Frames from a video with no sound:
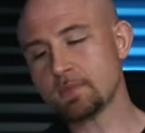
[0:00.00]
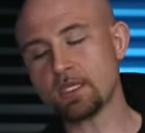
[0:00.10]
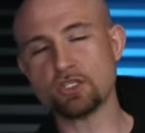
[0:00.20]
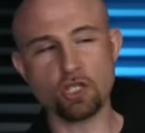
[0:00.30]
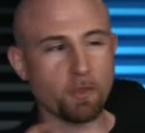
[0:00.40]

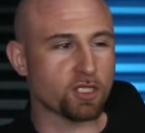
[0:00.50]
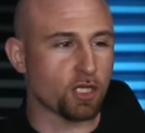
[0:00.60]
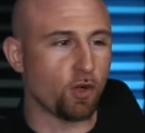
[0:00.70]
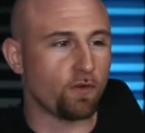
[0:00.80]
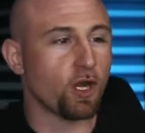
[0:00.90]
so much to
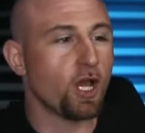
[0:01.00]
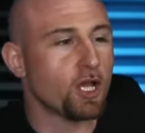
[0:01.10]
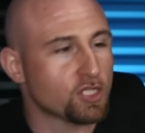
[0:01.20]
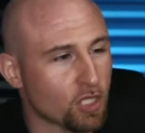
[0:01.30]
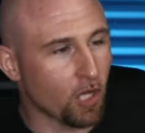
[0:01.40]
go over.
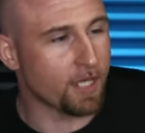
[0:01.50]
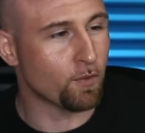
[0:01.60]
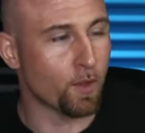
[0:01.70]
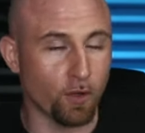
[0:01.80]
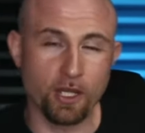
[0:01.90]
Sorry that
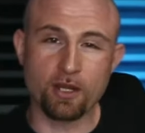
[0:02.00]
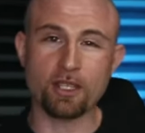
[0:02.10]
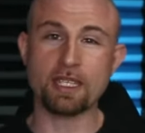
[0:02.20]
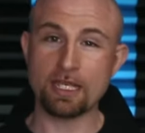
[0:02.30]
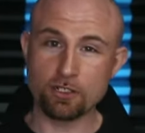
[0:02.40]
we weren't here
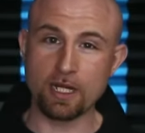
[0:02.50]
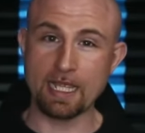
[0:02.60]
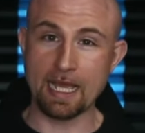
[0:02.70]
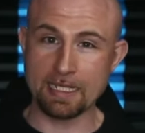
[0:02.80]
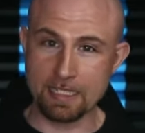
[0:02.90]
yesterday,
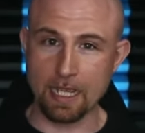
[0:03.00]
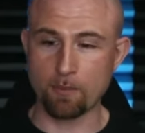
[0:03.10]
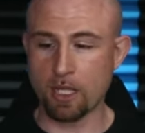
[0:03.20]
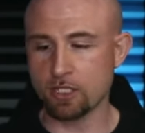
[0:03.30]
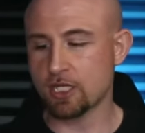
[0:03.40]
guys. I
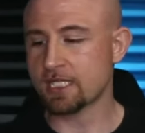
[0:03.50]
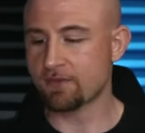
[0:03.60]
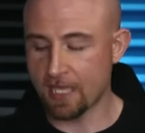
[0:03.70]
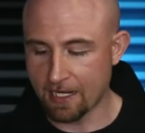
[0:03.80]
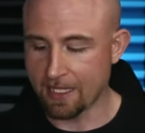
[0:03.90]
apologize for
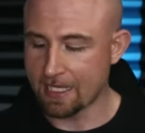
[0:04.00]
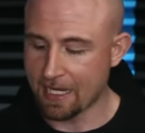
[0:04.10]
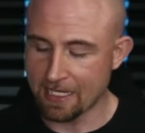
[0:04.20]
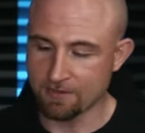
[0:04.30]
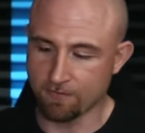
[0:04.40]
that. Again, I
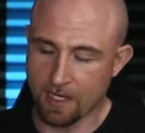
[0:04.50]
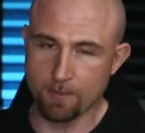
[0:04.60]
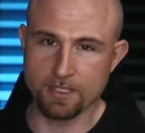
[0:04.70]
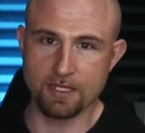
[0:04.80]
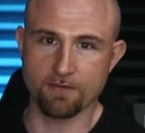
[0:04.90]
had some
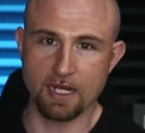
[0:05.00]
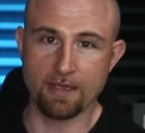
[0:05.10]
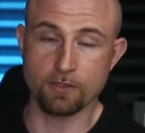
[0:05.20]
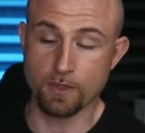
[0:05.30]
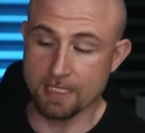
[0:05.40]
family stuff that I
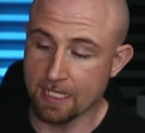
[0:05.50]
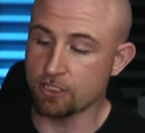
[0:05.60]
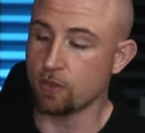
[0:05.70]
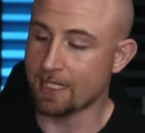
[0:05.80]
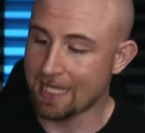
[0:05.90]
have to attend
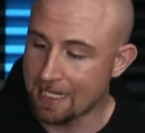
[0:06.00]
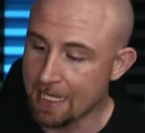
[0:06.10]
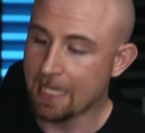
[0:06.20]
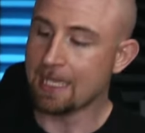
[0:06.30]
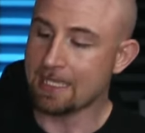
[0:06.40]
to. And again,
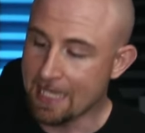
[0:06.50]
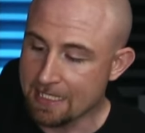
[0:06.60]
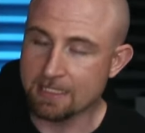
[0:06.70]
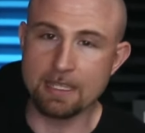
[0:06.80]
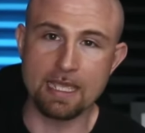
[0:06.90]

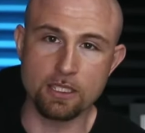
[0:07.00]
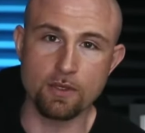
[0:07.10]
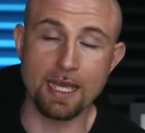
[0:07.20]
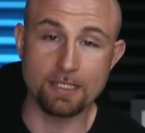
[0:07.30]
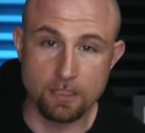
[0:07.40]
yes, thank you
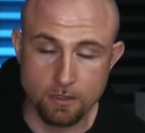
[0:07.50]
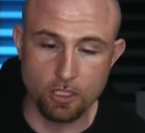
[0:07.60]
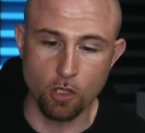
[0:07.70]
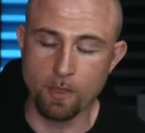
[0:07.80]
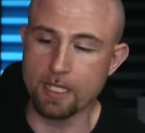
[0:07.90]
guys
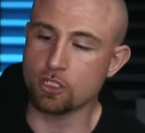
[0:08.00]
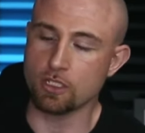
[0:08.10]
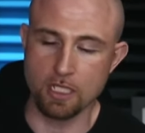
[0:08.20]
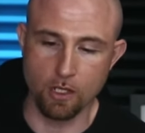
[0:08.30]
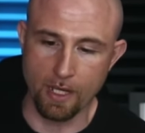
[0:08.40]
so much.
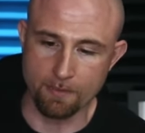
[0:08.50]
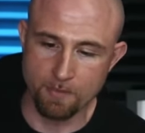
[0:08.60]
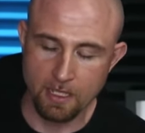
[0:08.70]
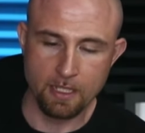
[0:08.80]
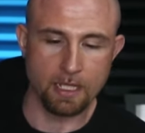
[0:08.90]
You know, I
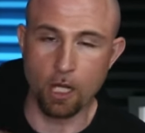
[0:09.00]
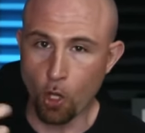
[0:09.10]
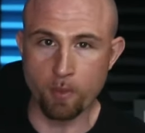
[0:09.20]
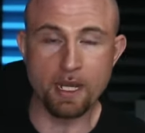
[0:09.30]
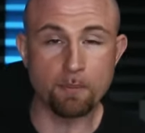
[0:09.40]
kind of
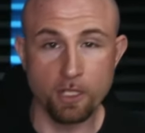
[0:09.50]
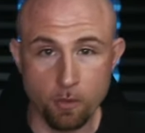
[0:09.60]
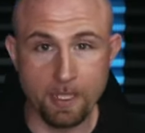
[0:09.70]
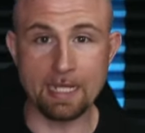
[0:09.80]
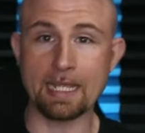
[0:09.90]
opened up a little
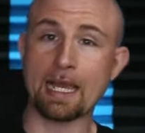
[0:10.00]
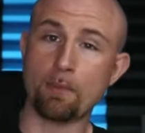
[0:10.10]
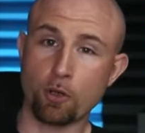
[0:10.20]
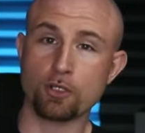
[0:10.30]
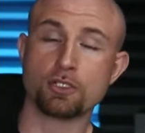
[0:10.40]
bit and
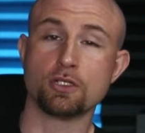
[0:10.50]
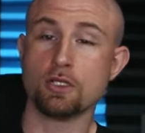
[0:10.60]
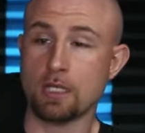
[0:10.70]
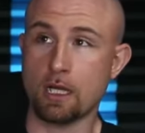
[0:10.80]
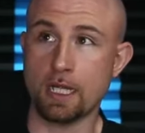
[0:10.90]
got
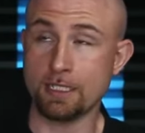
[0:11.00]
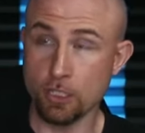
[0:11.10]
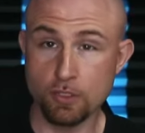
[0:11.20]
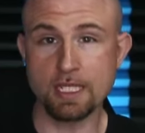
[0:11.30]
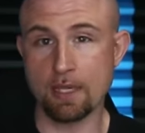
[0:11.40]
personal on
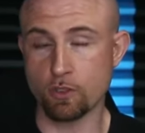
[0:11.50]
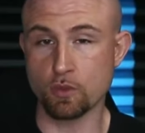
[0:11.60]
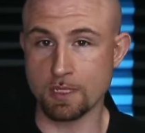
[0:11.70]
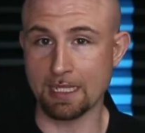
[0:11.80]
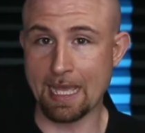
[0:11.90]
Tuesday, which
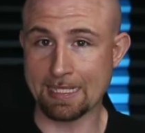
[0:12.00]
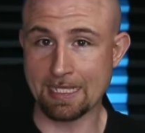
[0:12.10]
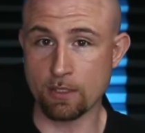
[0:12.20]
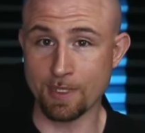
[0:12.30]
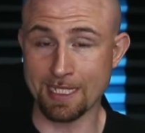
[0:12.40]
was the last
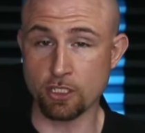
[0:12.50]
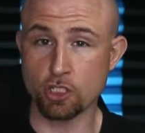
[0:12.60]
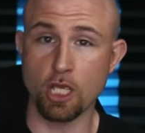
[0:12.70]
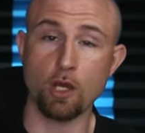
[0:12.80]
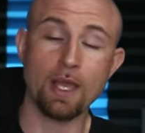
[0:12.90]
day that we did the show.